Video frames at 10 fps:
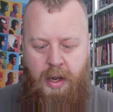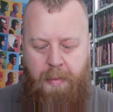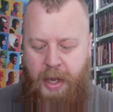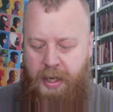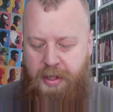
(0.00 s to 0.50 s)

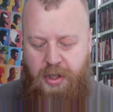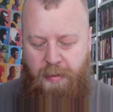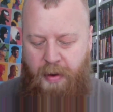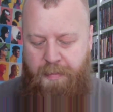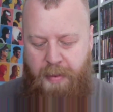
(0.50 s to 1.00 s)
Picked this
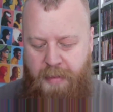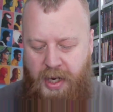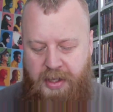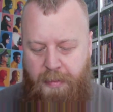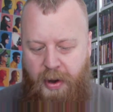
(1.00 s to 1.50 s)
up, I've been
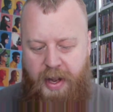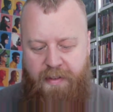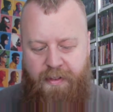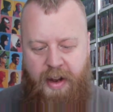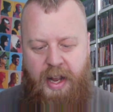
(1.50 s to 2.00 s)
meaning to play
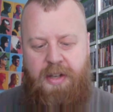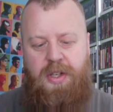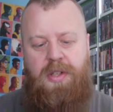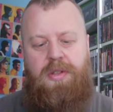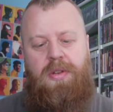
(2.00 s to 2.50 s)
it for
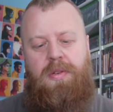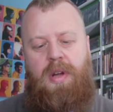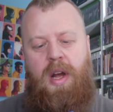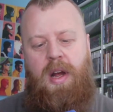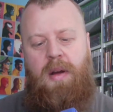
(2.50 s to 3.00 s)
ages.
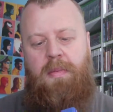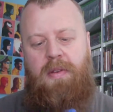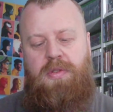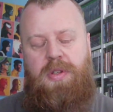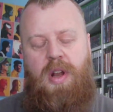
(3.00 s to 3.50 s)

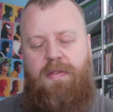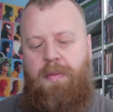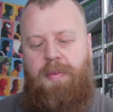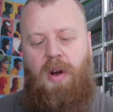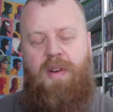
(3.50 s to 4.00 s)
I've just never
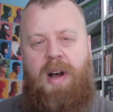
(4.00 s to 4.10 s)
got